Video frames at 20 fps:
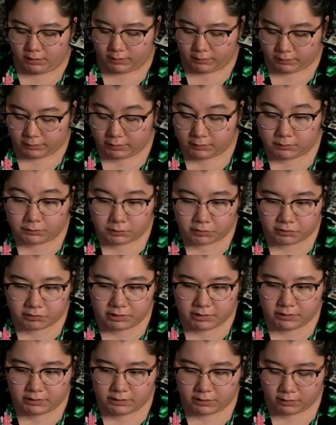like,
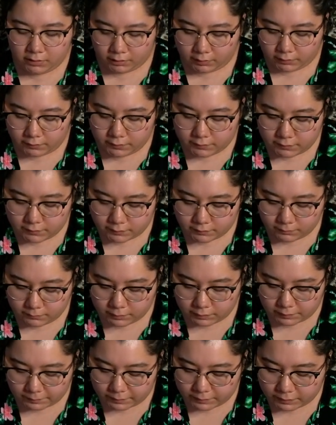learning the arts
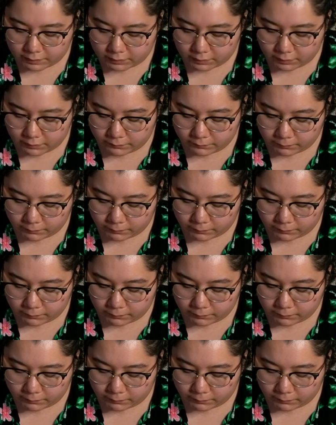was reserved